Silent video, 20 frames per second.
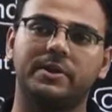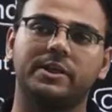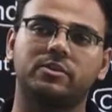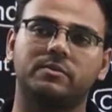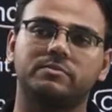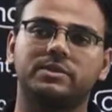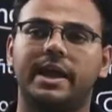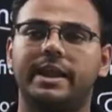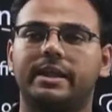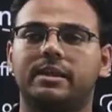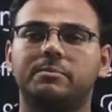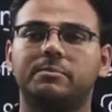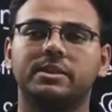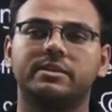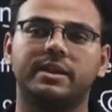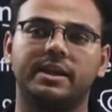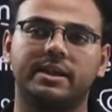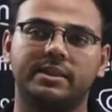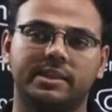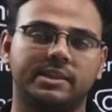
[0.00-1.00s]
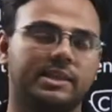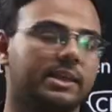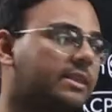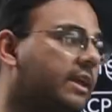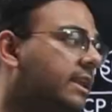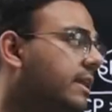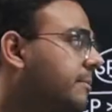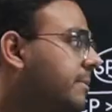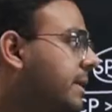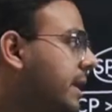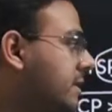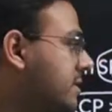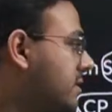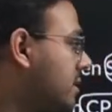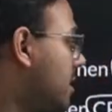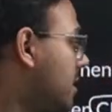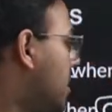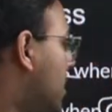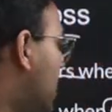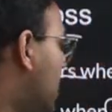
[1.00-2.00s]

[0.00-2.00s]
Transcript: price of the item is greater than the selling price.